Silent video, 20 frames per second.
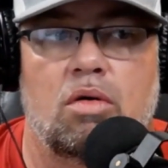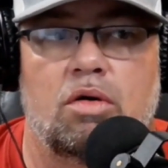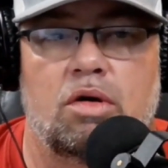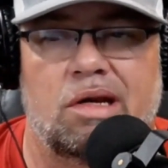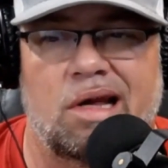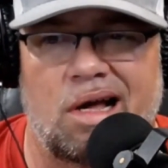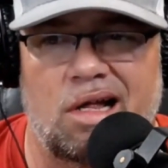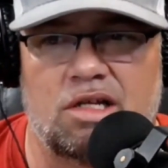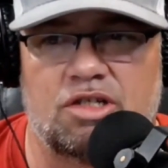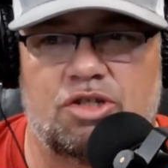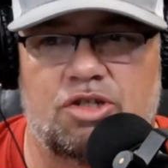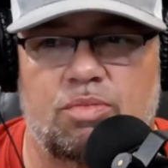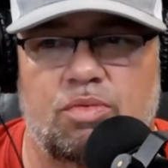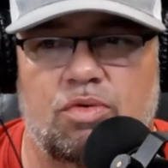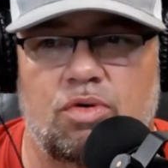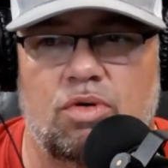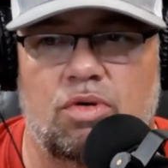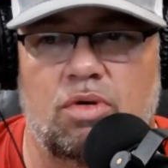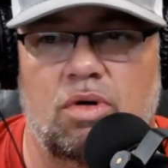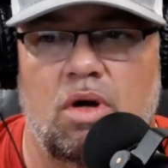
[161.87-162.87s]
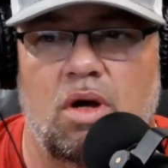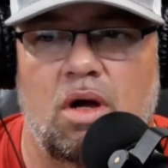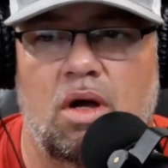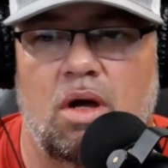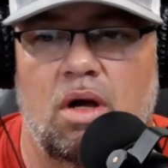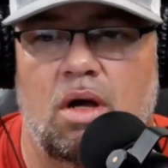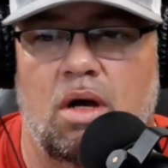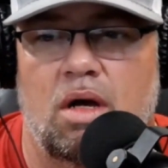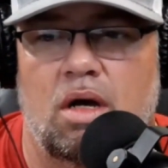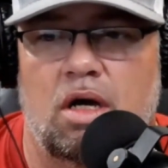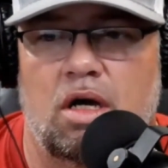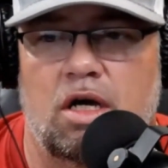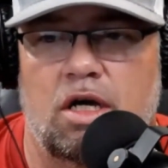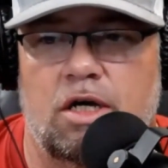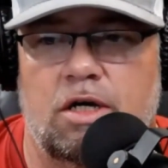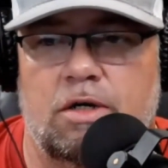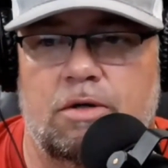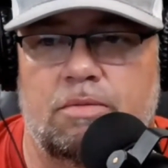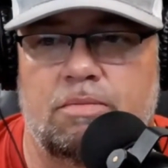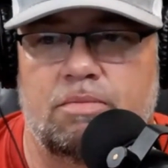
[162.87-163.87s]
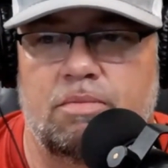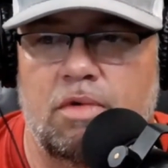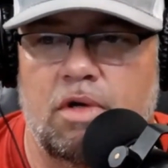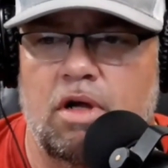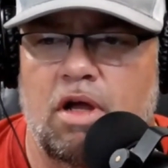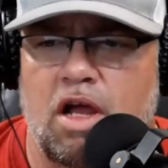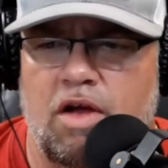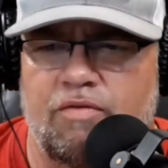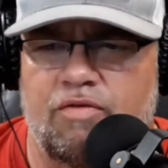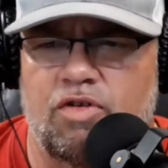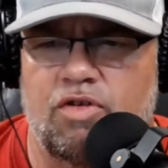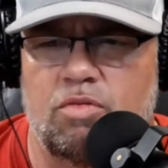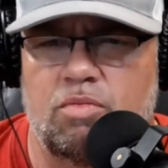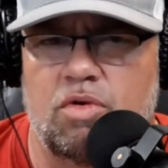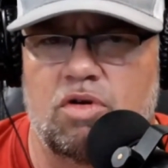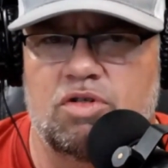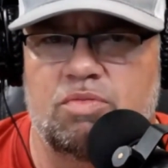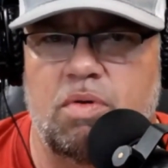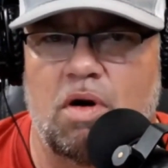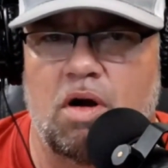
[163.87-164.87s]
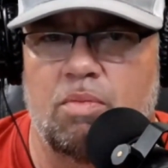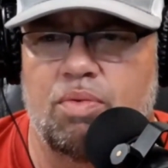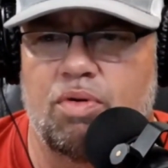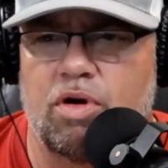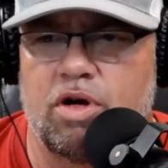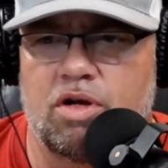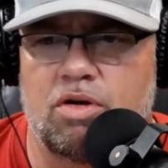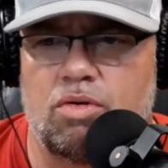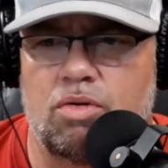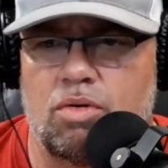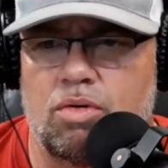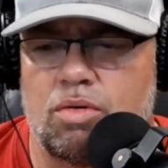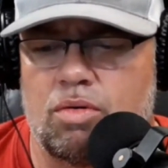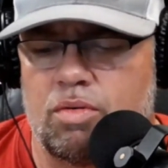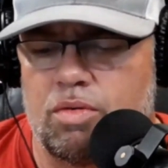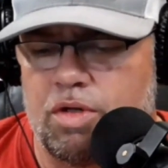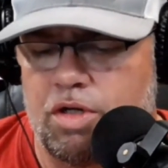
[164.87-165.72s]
knowledgeable um, and for the most part pretty cool.